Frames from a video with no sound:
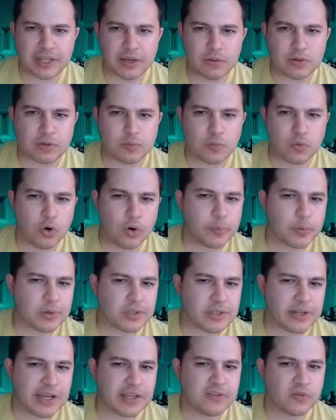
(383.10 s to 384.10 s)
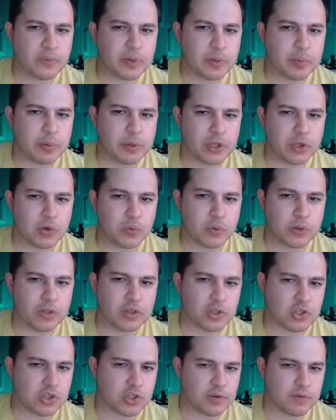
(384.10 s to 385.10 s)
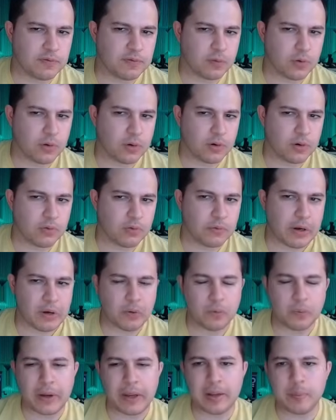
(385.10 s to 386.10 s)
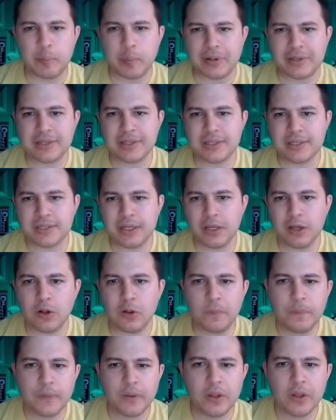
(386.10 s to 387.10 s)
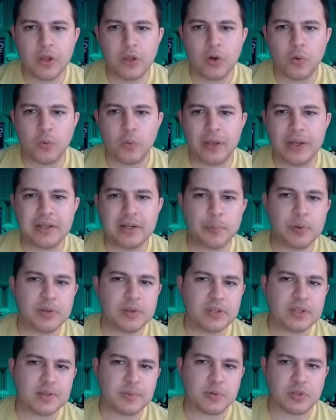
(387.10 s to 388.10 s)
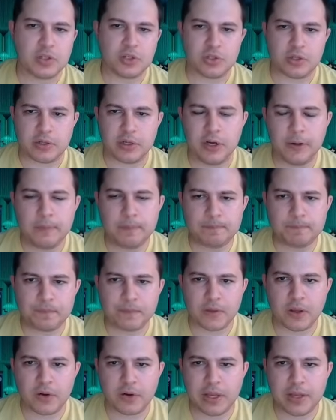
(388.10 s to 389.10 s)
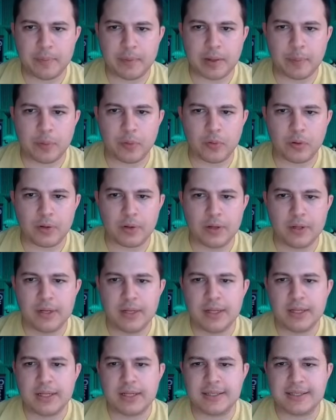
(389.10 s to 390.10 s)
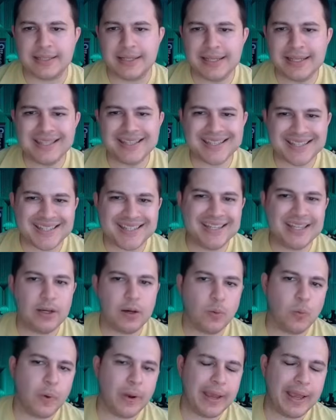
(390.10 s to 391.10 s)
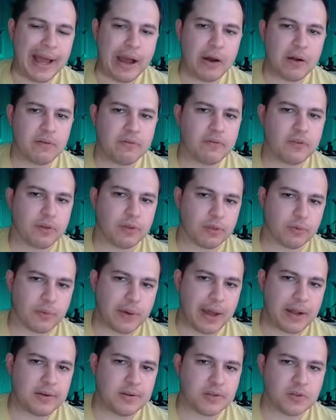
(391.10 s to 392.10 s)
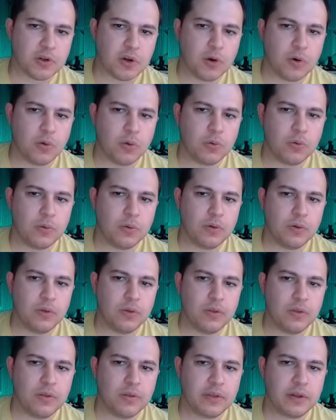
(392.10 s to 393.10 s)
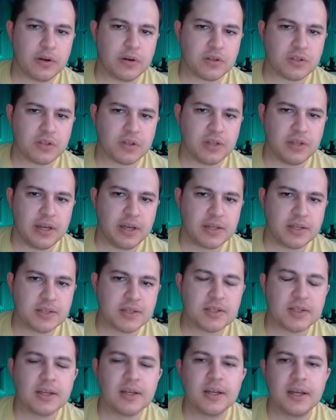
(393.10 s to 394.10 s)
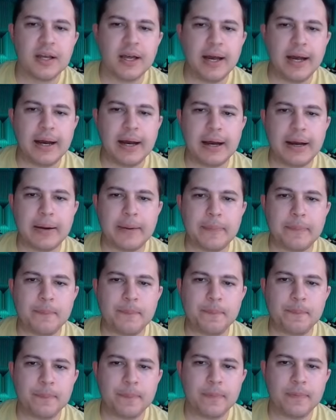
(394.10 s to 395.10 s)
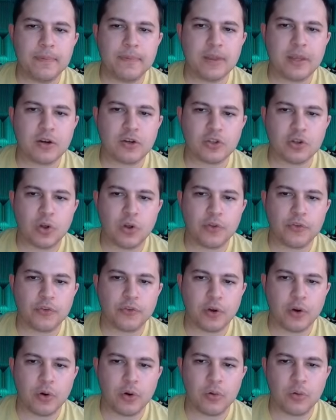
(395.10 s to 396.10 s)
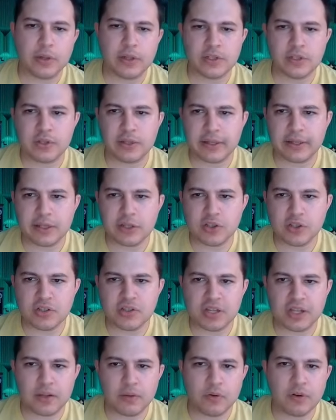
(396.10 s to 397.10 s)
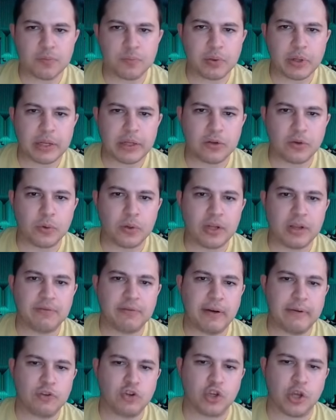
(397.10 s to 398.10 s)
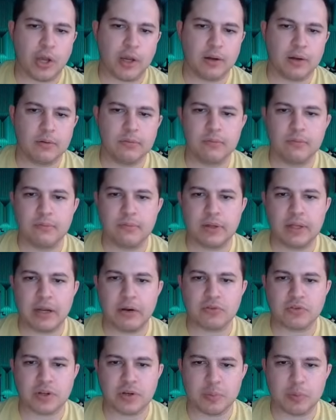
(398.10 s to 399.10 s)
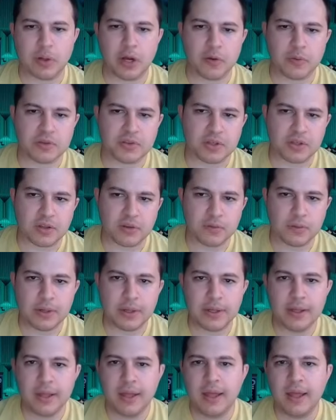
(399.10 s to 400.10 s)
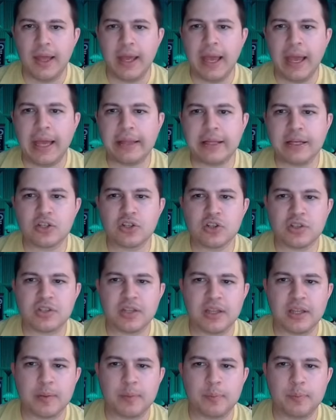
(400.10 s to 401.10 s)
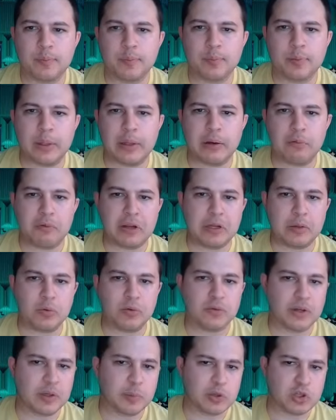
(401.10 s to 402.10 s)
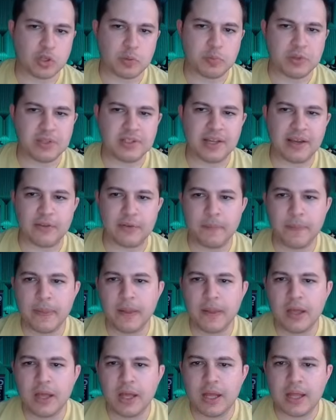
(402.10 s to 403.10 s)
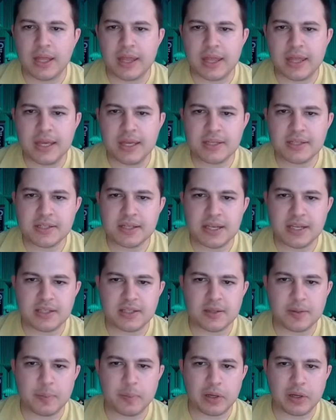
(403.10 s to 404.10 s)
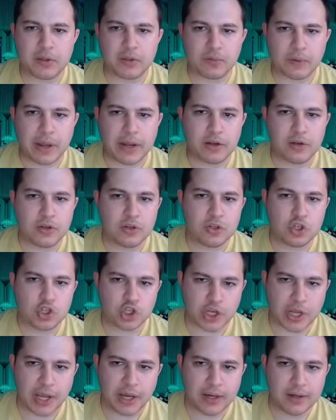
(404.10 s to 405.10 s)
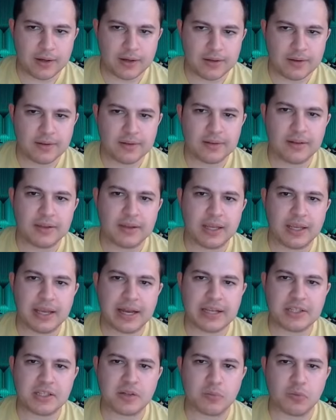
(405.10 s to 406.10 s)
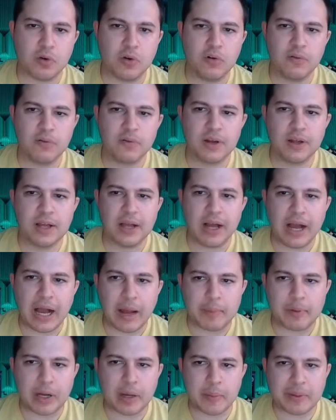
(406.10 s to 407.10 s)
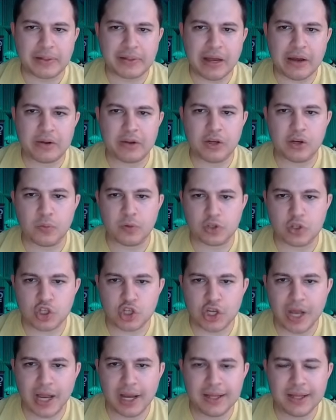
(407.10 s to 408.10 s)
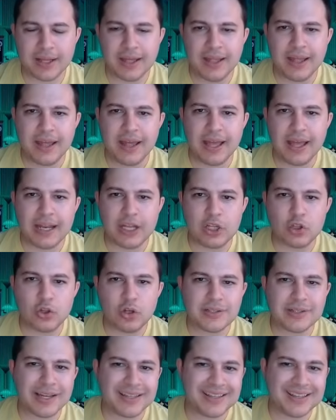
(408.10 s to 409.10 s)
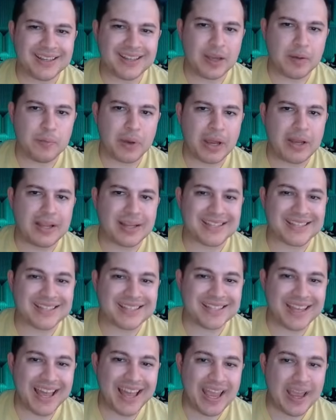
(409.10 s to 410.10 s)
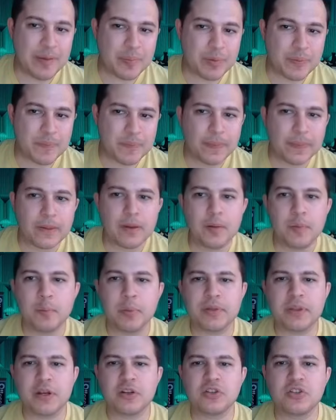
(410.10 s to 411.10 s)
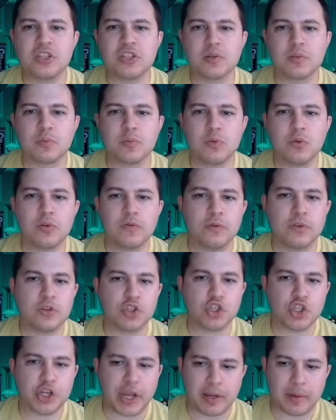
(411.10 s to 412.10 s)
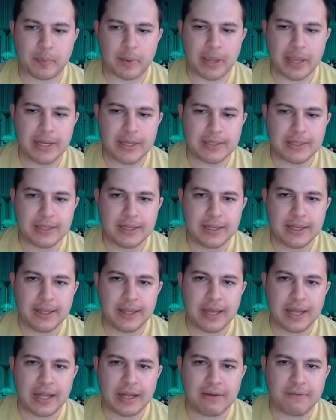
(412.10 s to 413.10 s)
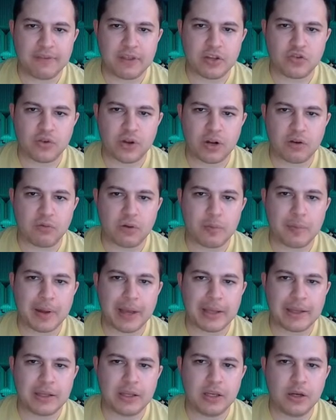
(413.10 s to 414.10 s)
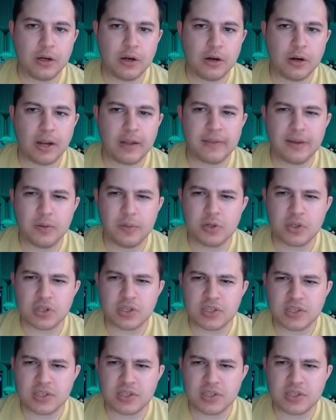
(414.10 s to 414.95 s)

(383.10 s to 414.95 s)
it was more precise for me to play queen to g4 right away, but still we end up with this position here. Okay, my opponent didn't see a way out of the threat. So there's this, there's also, let's just say they would have played queen a5 check, and I was going to block with c3, and let's just say they play a random move like bishop d7. This is the big threat. Check, king has to move, I'm coming down here with check, and it looks like the king might escape, but there's this move checkmate, and if they try to run back here, I think we just